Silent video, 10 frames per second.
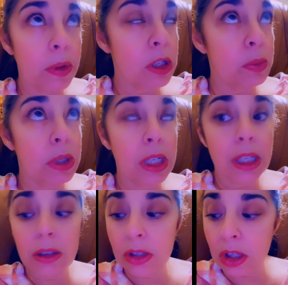
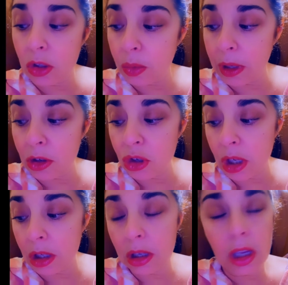particular
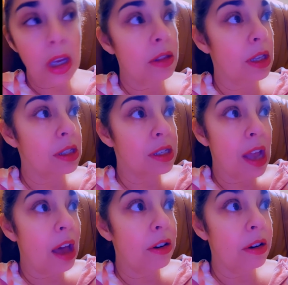situation. Then
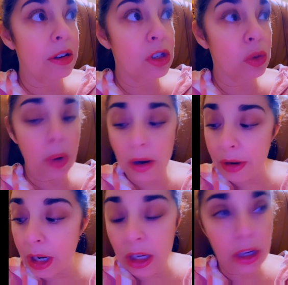Saturn
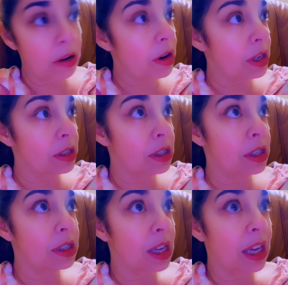squaring Uranus
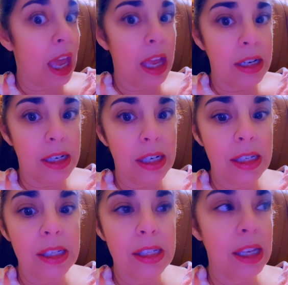is like
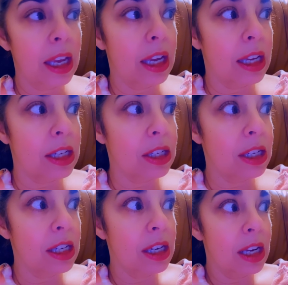endings.
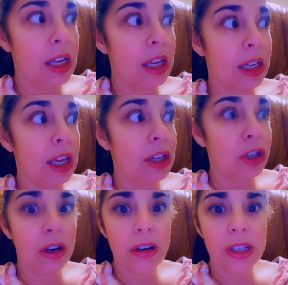And again,
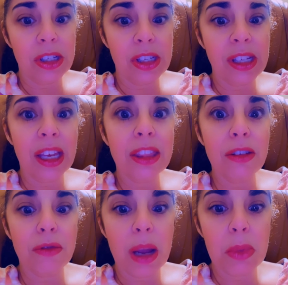Uranus is like the
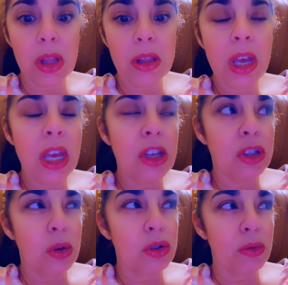rebel. So
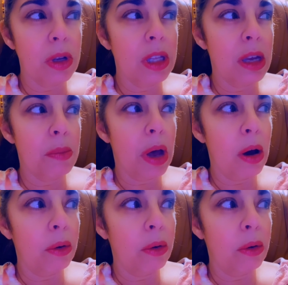it's really about